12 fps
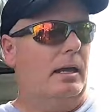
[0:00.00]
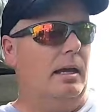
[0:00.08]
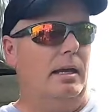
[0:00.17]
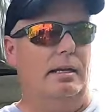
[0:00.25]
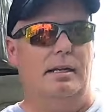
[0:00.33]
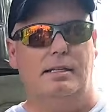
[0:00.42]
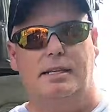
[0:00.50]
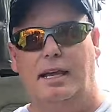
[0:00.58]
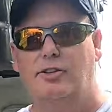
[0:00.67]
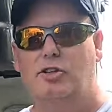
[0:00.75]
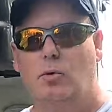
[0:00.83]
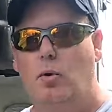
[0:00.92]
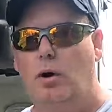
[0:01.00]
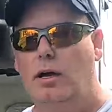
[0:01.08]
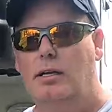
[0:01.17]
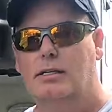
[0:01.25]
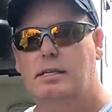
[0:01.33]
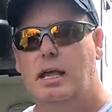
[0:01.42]
And his answer
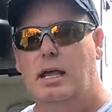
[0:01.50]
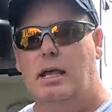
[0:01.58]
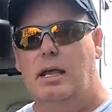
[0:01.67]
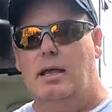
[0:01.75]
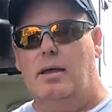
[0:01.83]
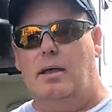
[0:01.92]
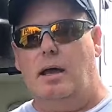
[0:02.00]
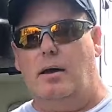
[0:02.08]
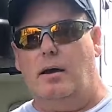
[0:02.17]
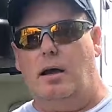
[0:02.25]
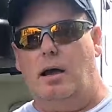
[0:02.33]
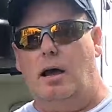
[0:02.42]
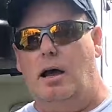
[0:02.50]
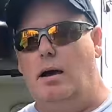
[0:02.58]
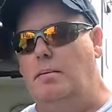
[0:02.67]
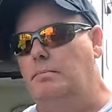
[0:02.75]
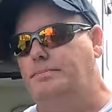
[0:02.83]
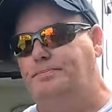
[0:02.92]
was,
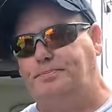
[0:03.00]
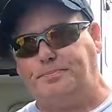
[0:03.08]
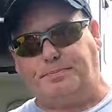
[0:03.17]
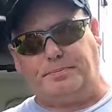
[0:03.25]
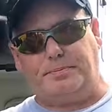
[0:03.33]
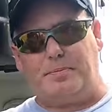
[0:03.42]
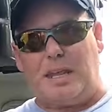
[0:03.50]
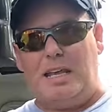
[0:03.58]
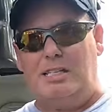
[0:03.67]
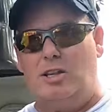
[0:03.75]
as